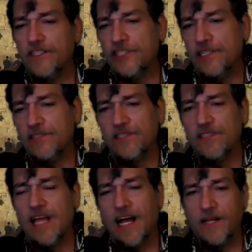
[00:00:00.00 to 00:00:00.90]
Jesus
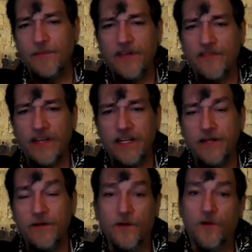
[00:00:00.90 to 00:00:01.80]
is not going to be
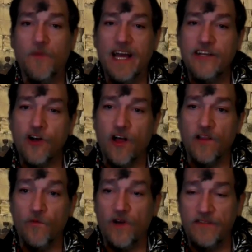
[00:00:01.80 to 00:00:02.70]
offended by you
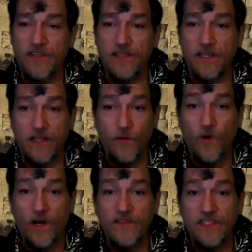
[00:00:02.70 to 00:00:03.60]
calling one of his
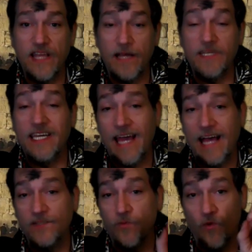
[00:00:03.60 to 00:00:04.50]
one of his names. He
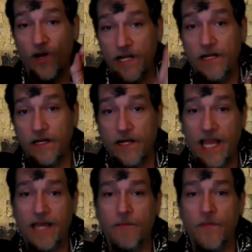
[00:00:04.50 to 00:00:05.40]
has one
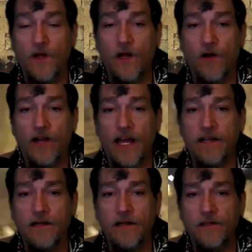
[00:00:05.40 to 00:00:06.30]
name,
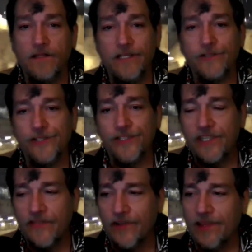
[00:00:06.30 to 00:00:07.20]
okay? These are just
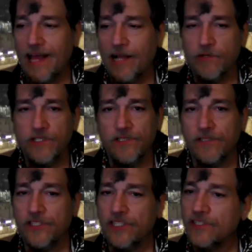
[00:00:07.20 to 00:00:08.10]
different languages.
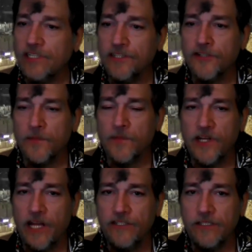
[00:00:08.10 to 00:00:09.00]
It's just
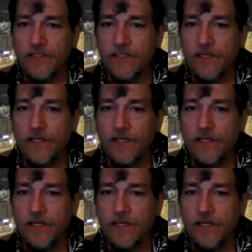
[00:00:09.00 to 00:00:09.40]
interpretations.